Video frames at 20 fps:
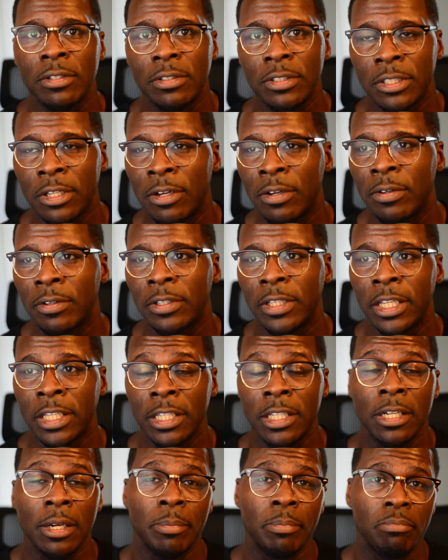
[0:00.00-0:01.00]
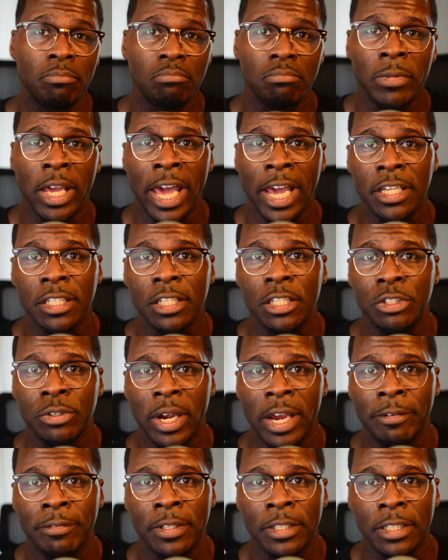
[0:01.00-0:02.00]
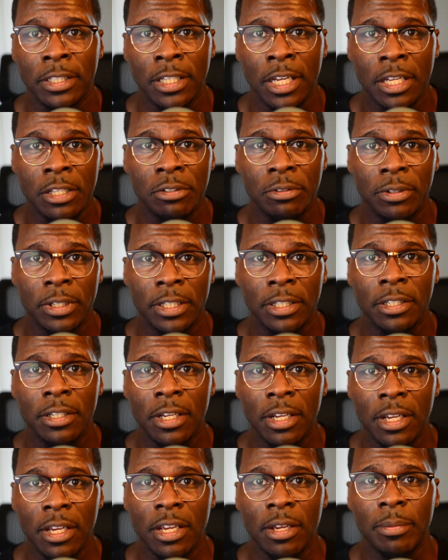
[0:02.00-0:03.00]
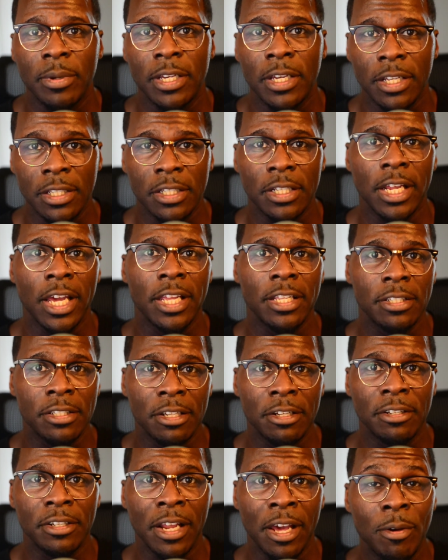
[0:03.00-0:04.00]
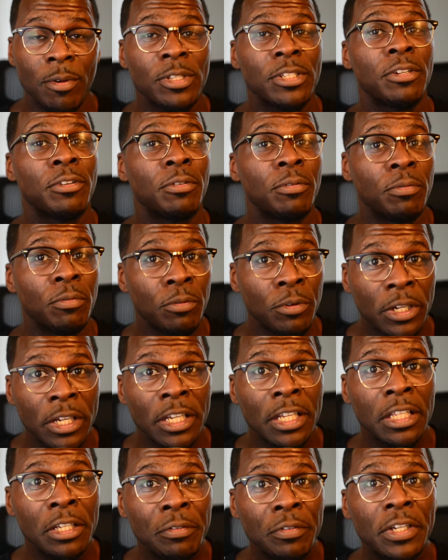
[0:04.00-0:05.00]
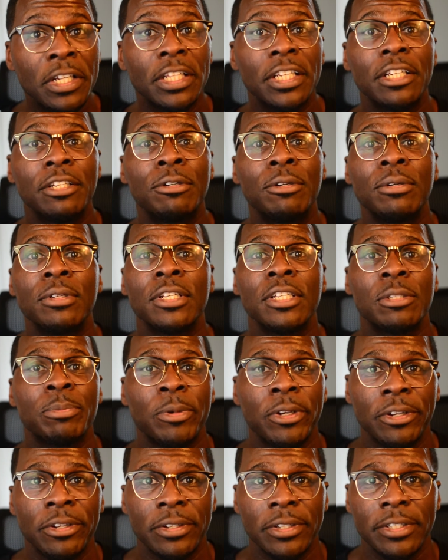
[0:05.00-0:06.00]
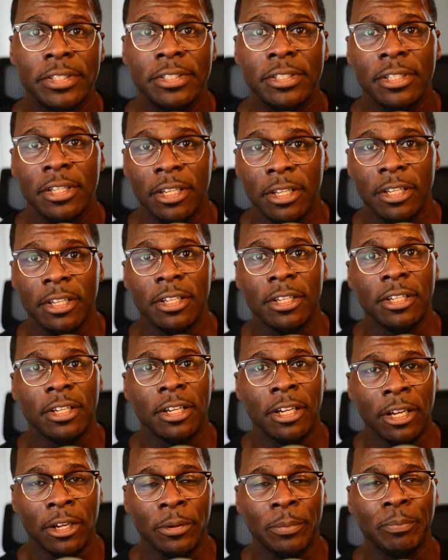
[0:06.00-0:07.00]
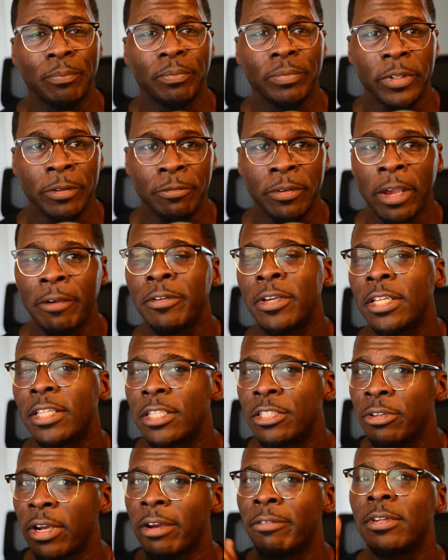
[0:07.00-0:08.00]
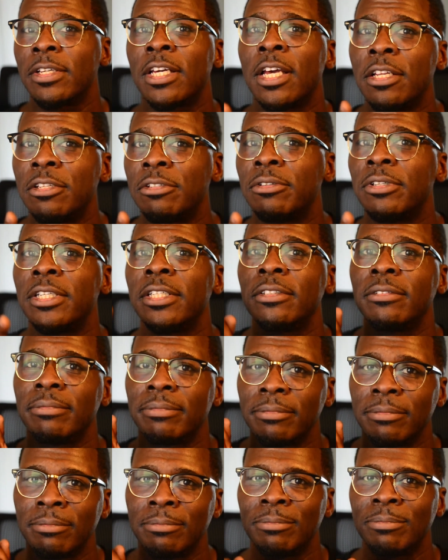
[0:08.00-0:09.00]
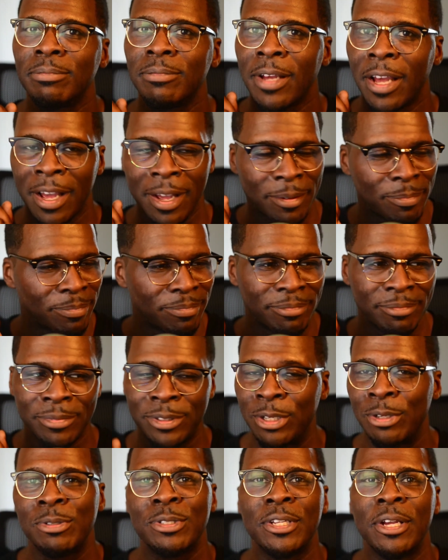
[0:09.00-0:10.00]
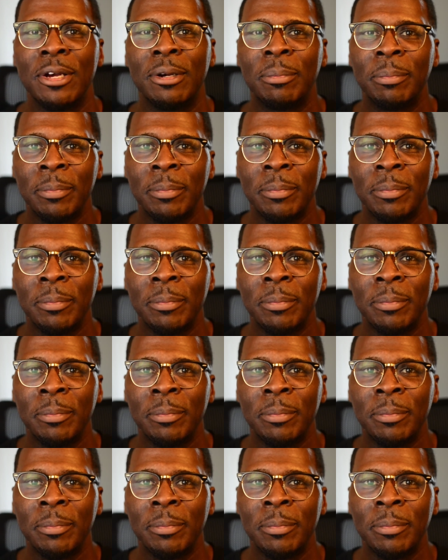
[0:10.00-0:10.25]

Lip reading: So I ended up actually traveling the country because of that. So that was a really, really cool experience. If you ever get to travel the country, do so.